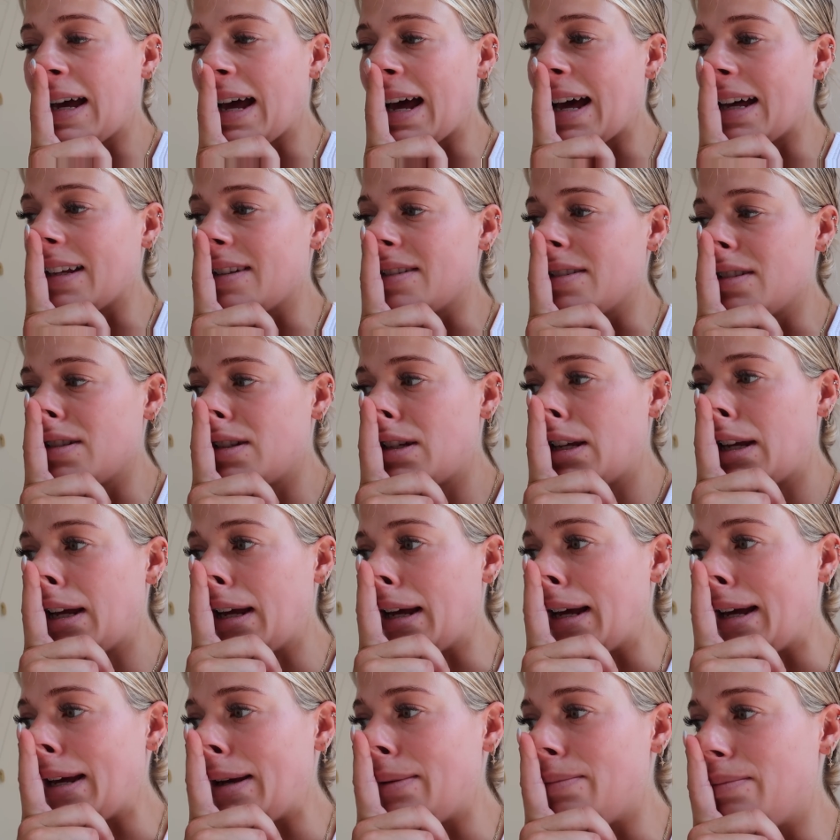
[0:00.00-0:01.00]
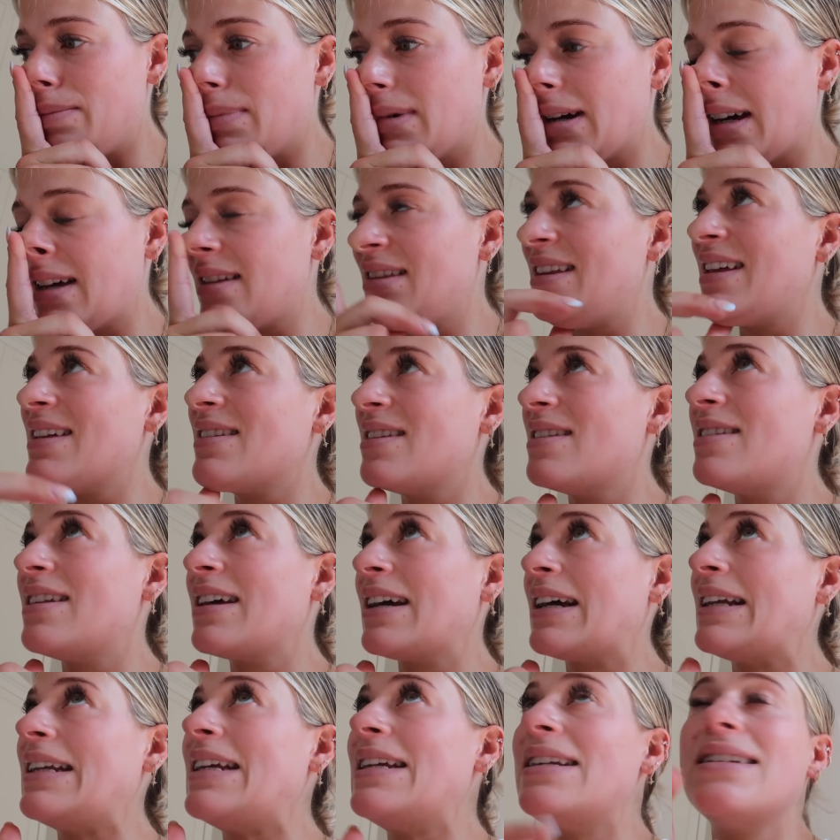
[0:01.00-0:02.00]
And um, the other
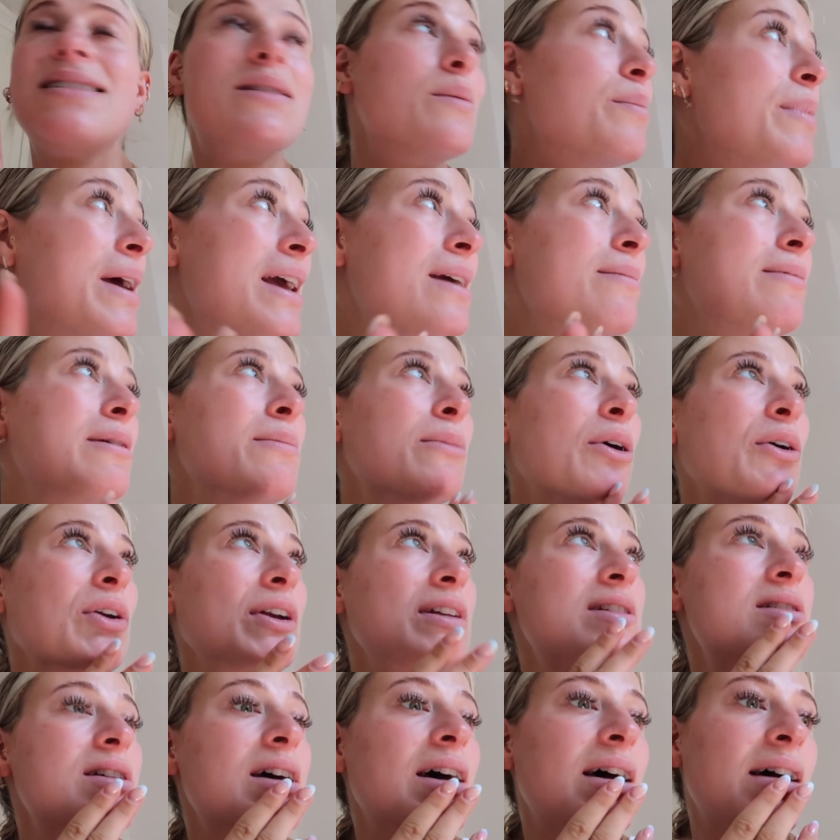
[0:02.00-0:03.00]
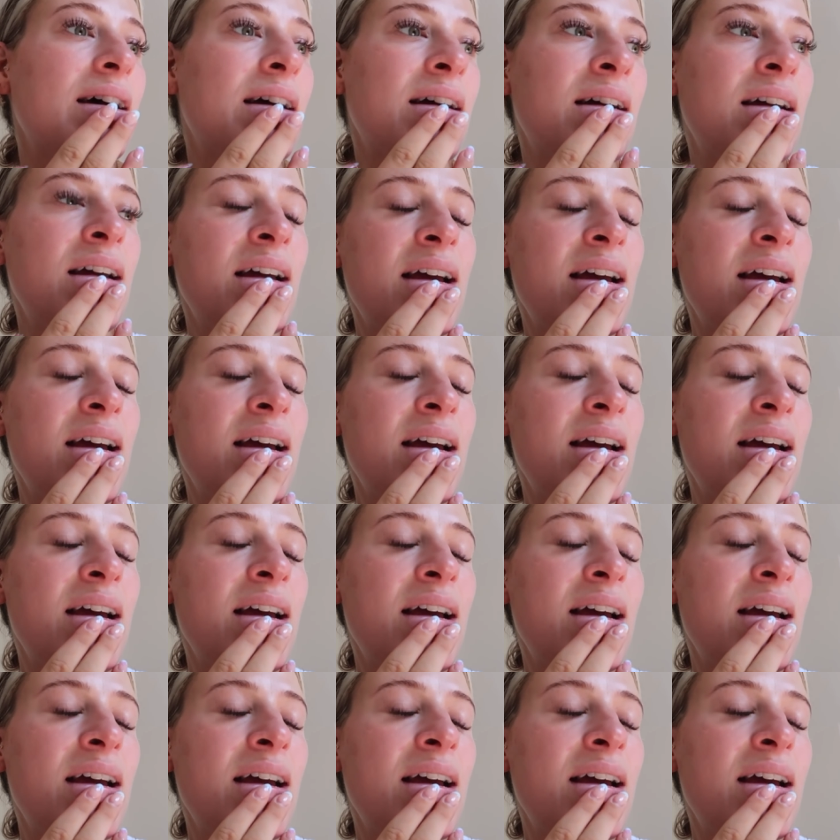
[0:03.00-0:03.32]
thing I need is a baby monitor,